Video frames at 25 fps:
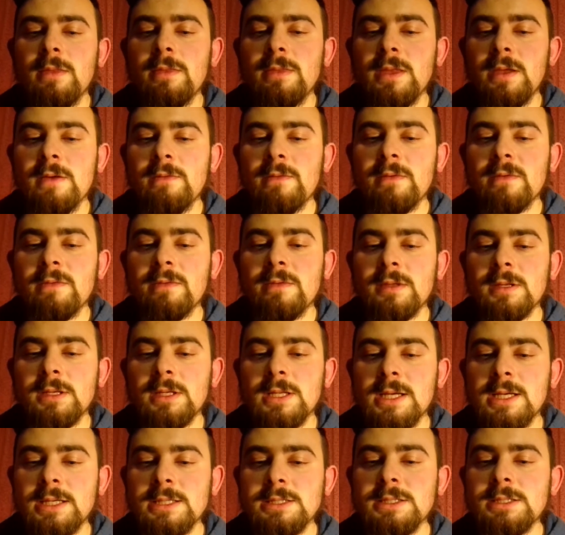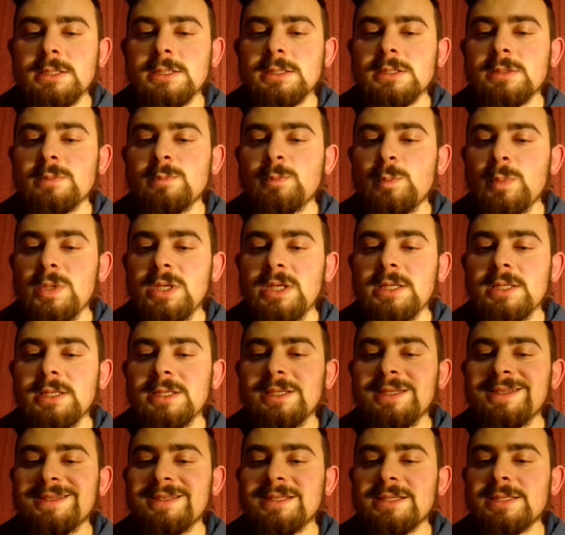Nevertheless,
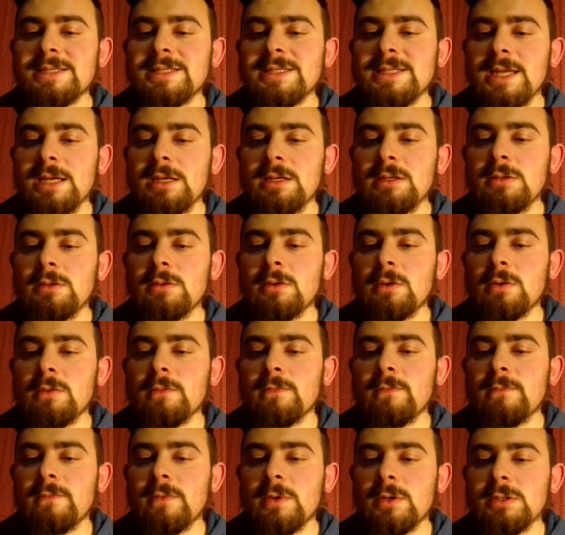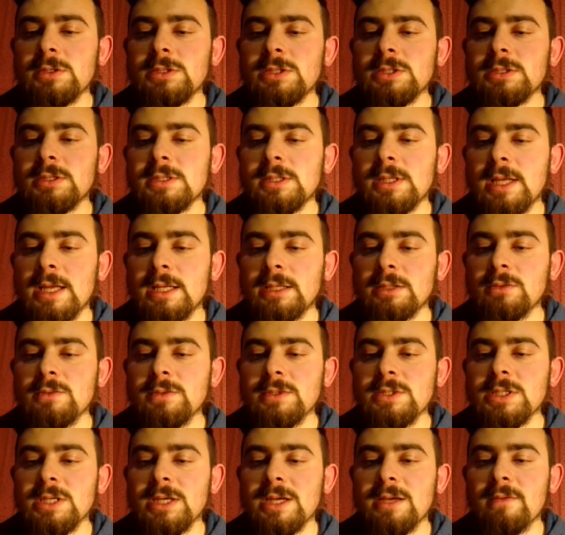speaking in a second or foreign
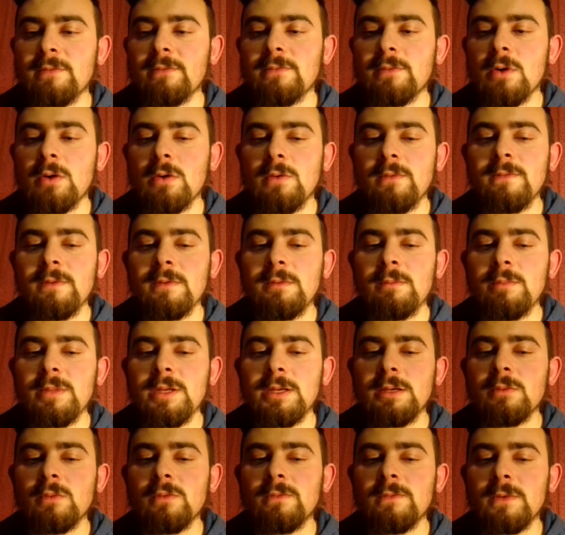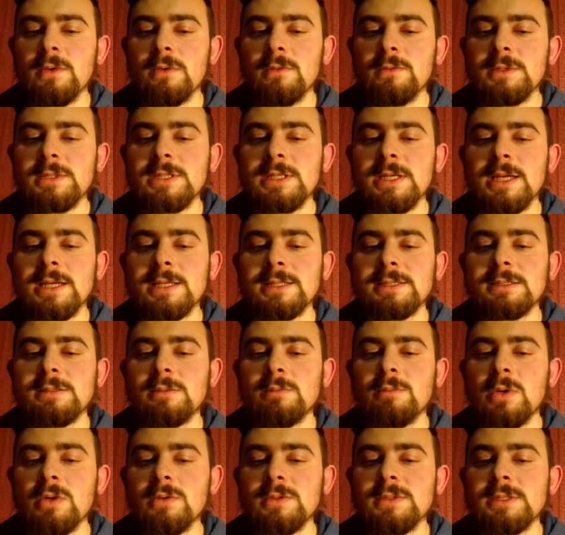language have often been viewed as
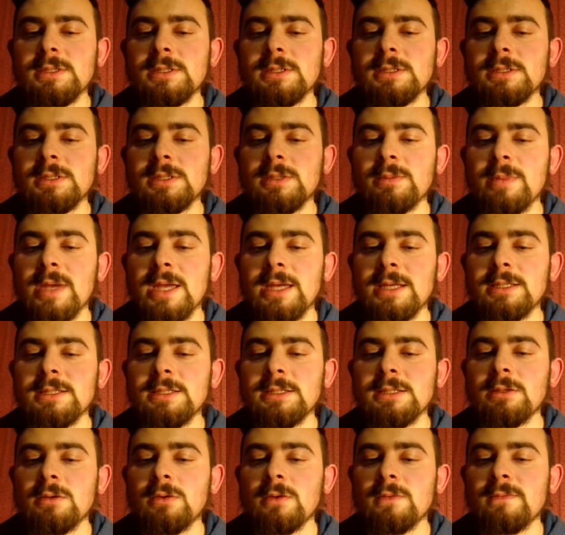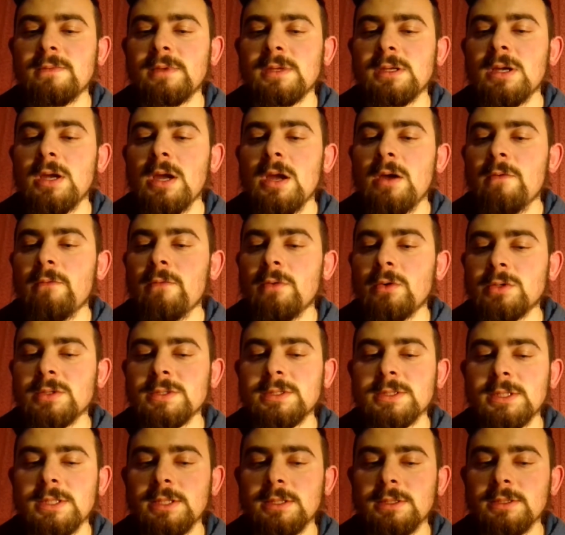the most demanding of the
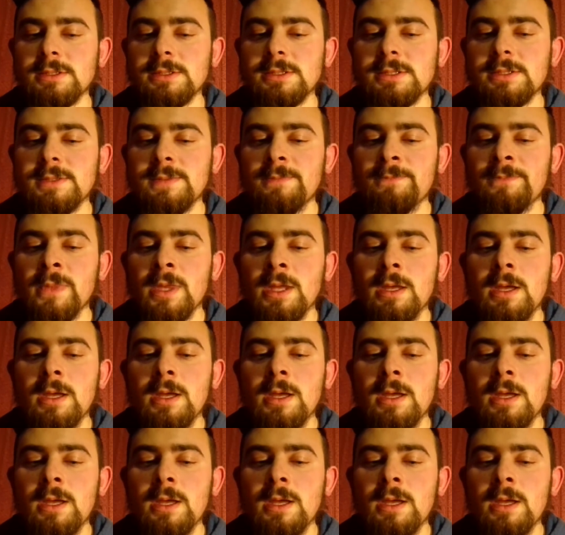four skills.